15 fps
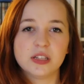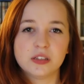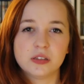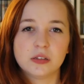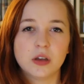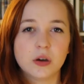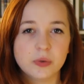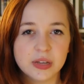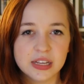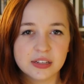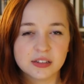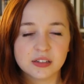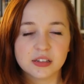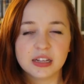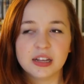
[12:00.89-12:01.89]
it so
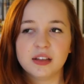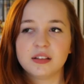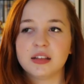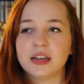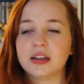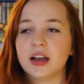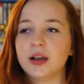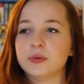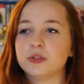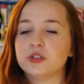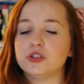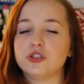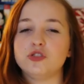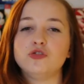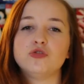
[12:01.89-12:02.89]
easily. Like, I was
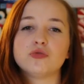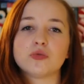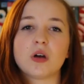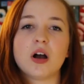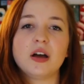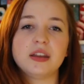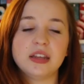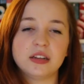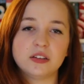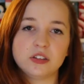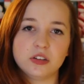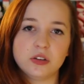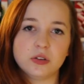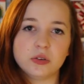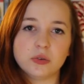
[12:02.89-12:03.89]
just drawn
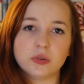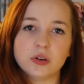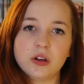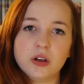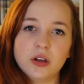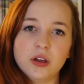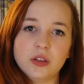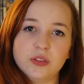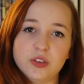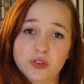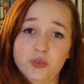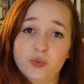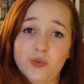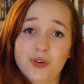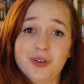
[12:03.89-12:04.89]
into
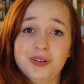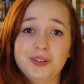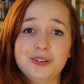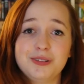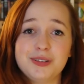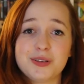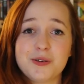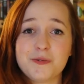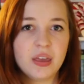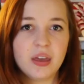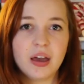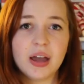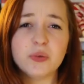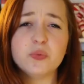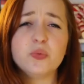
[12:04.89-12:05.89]
this world.
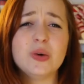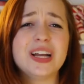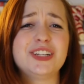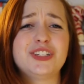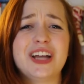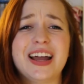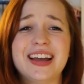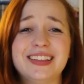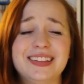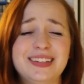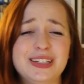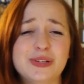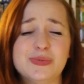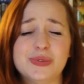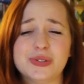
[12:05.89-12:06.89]
I wish I had the
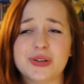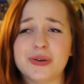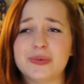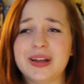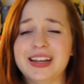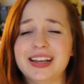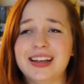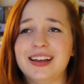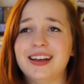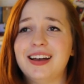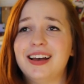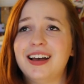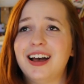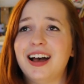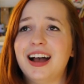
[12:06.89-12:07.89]
sequels already.
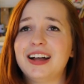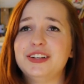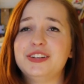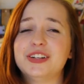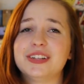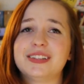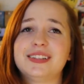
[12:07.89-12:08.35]
Okay.